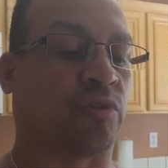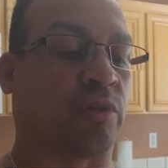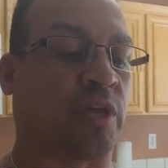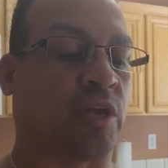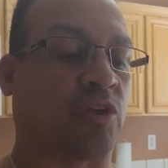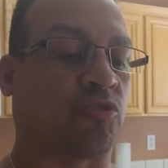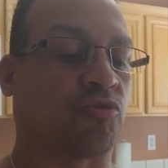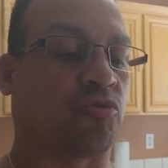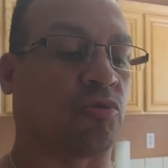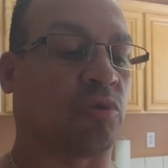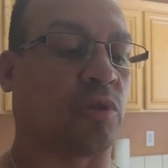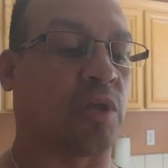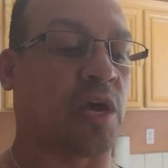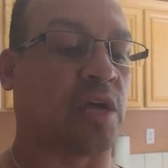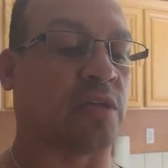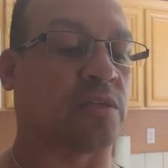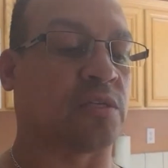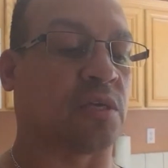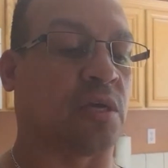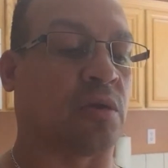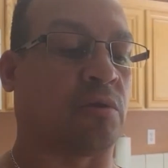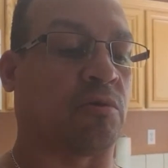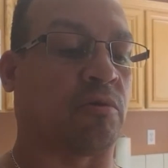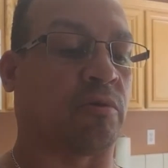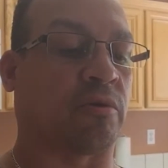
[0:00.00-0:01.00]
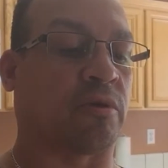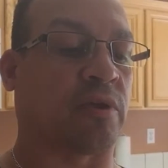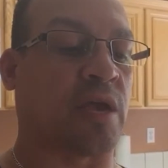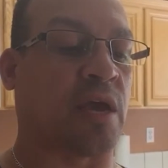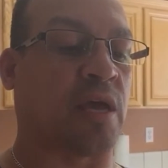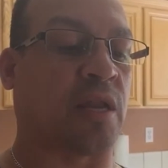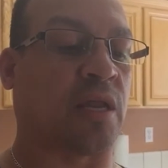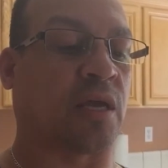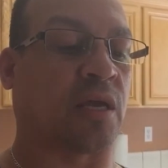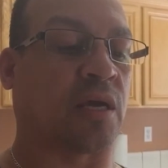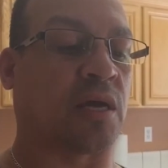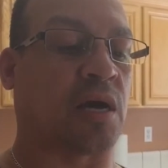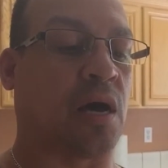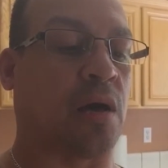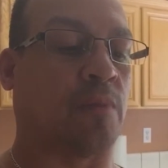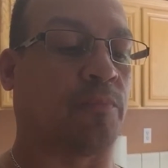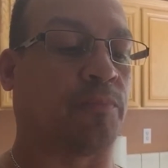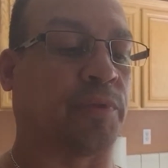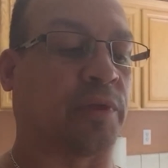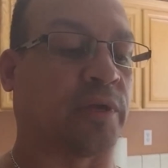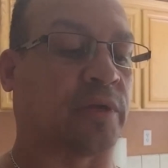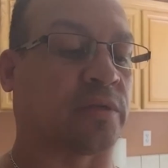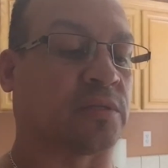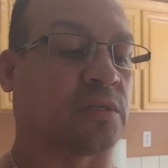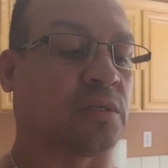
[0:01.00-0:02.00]
electrolytes, and organic
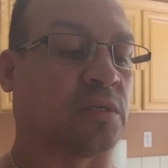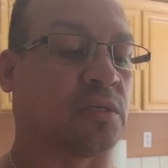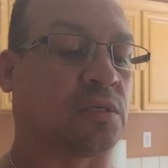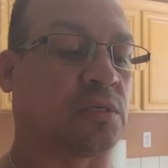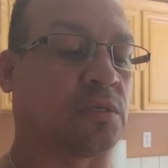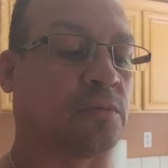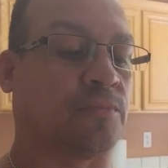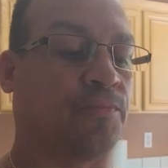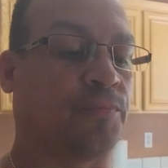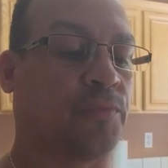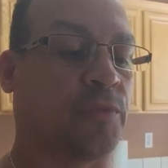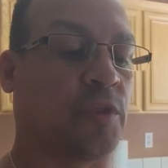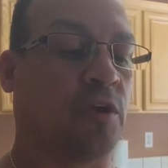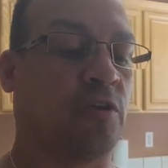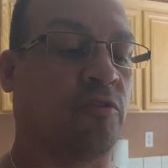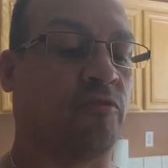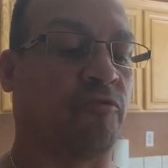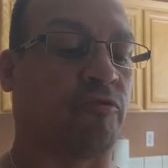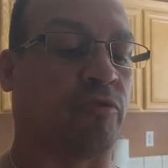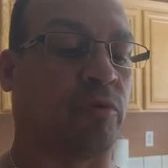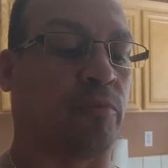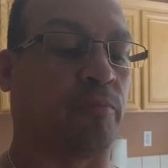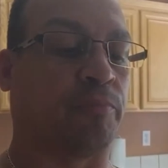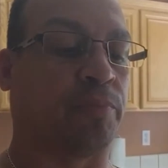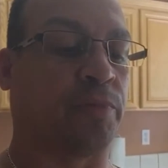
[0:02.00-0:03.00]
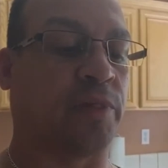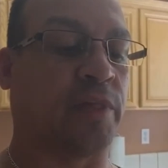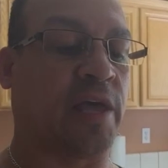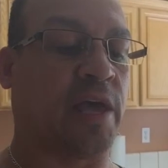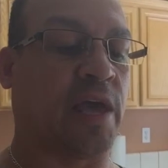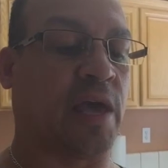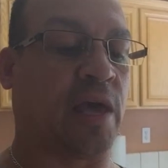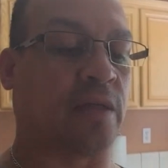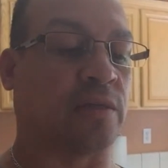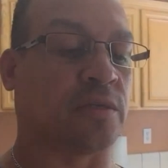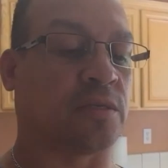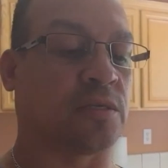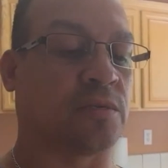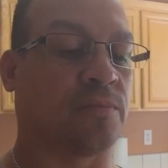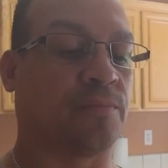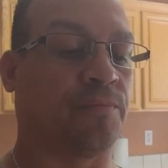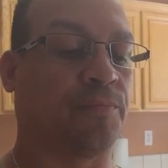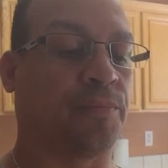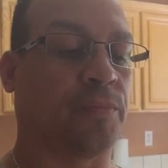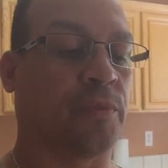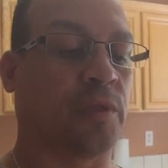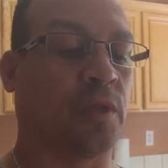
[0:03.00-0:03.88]
complexes from plants